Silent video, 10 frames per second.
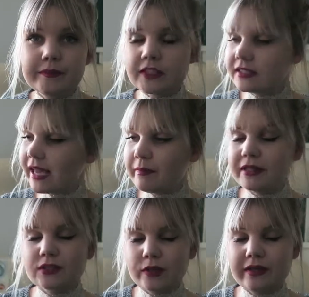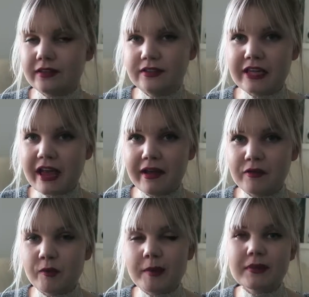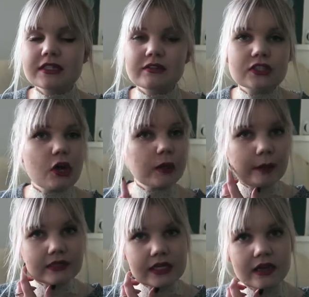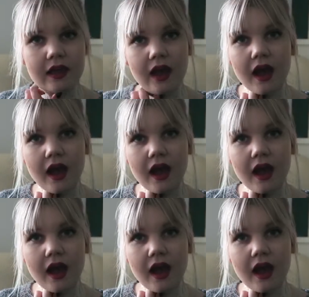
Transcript: just kept this so I could remind myself to talk about it.